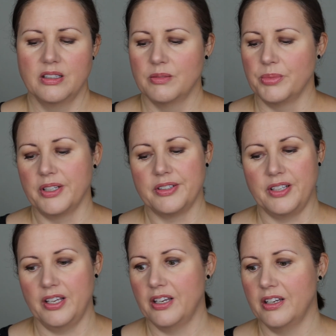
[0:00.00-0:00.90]
But
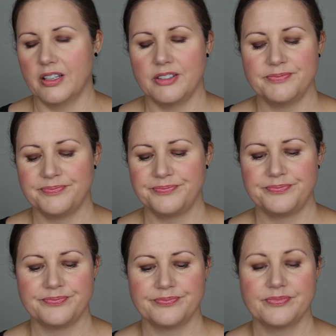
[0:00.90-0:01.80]
yeah.
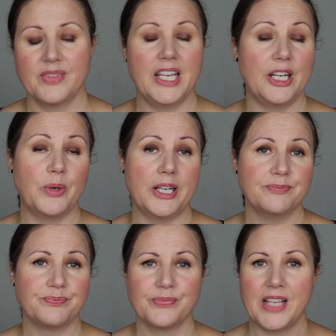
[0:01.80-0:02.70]
Anyway,
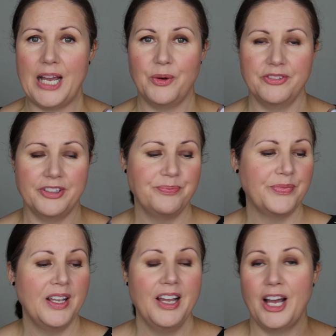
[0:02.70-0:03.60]
however,
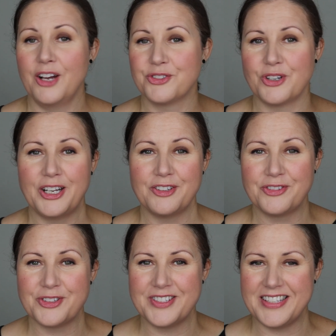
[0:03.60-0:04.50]
I've tried it
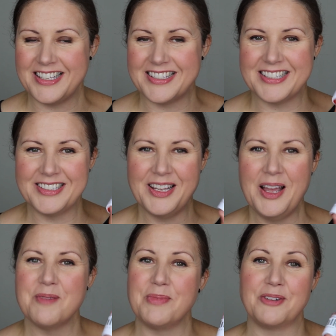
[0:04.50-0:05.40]
for the season,
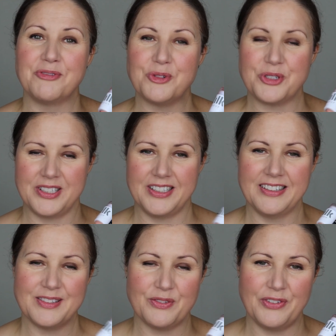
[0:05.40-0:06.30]
but unfortunately
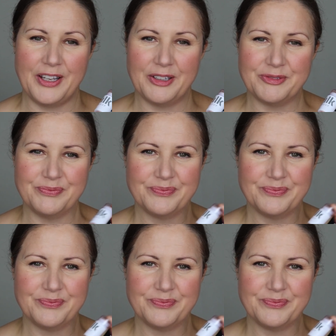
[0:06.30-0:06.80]
it's a fail.